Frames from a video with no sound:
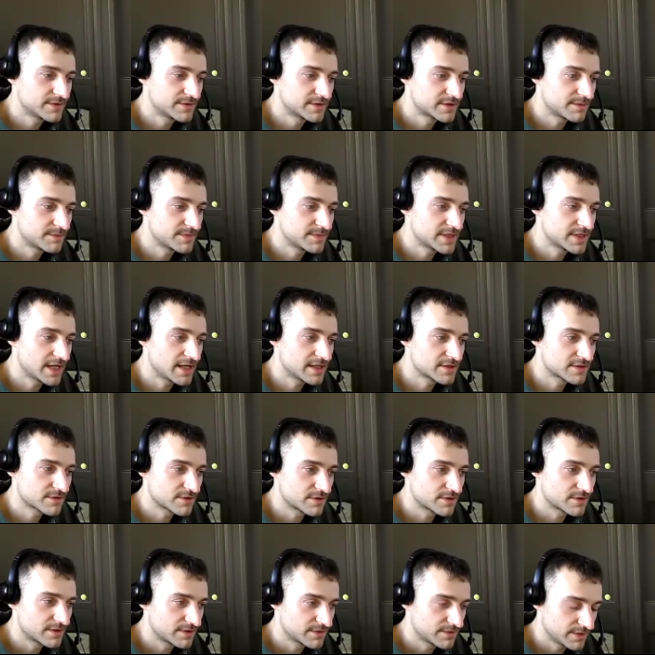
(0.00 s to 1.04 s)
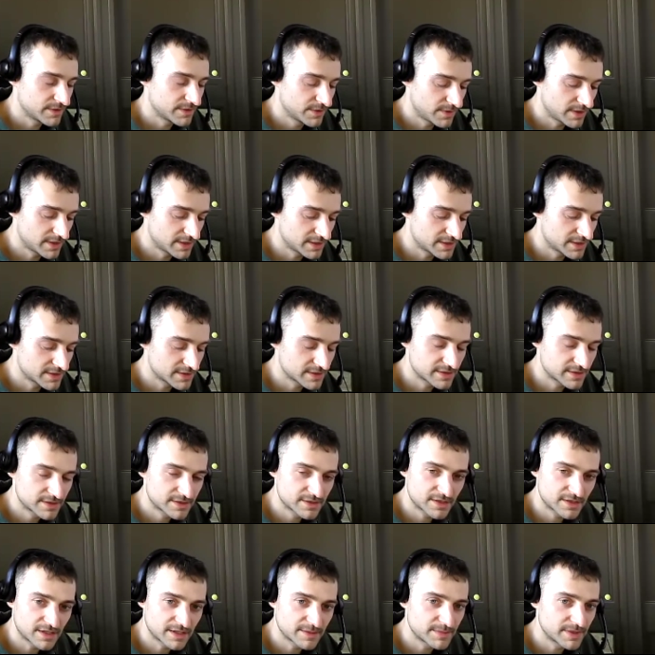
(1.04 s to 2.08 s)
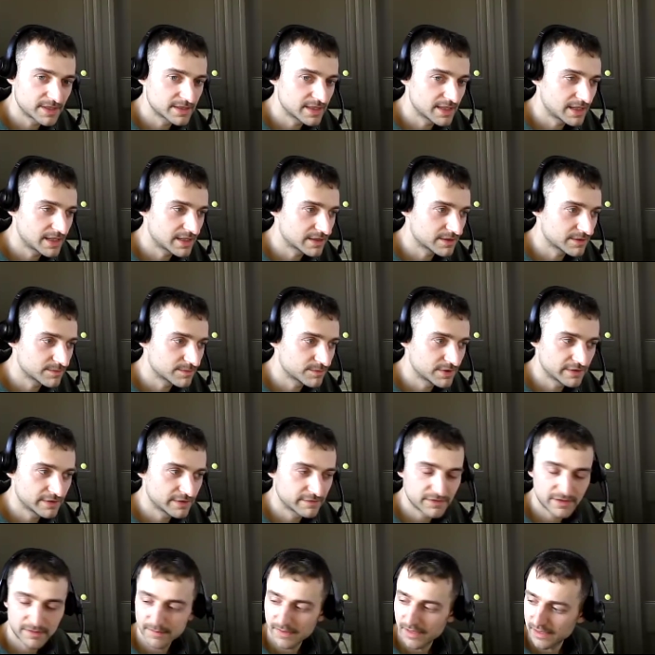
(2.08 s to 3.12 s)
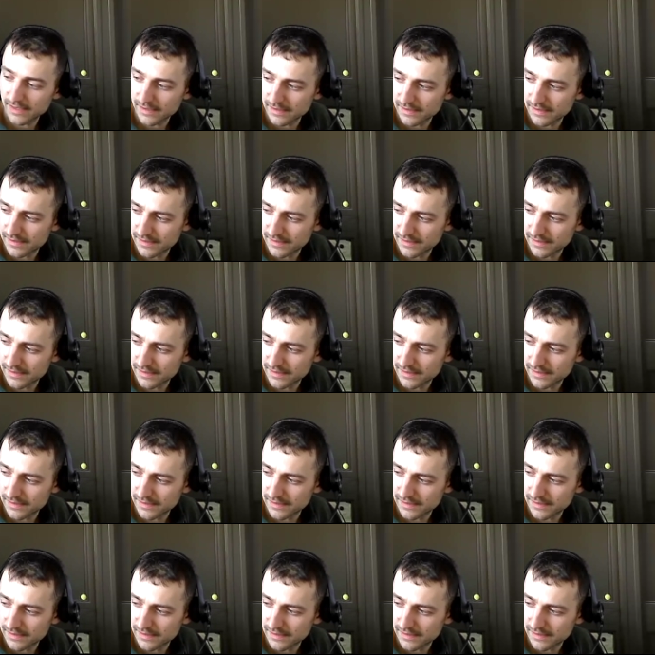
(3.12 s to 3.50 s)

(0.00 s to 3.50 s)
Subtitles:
some dates, or you want to just talk about that briefly, Mike?